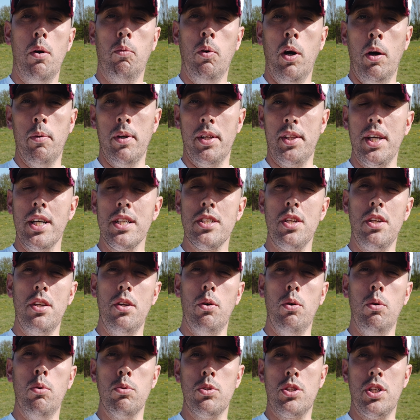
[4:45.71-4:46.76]
Well, it doesn't
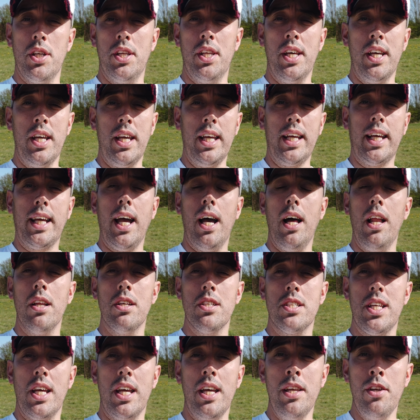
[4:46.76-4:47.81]
alter the
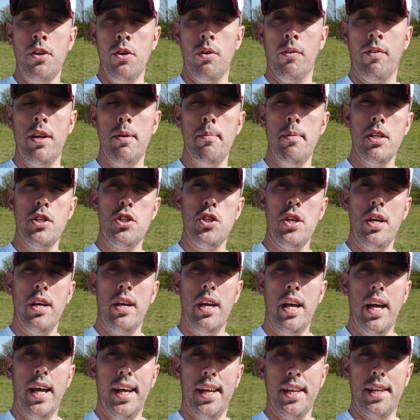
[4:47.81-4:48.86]
colors in your image.
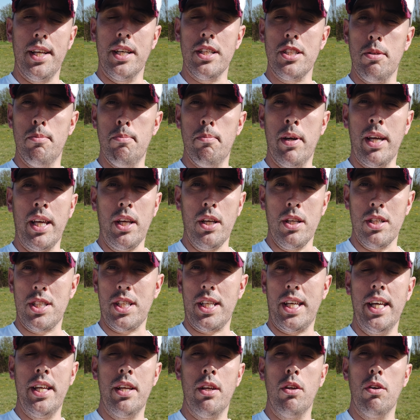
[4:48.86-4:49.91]
It doesn't make your
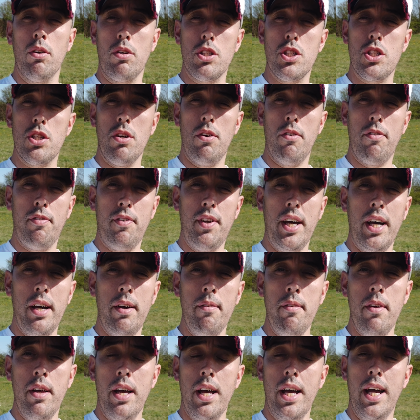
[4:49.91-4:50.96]
skin look softer.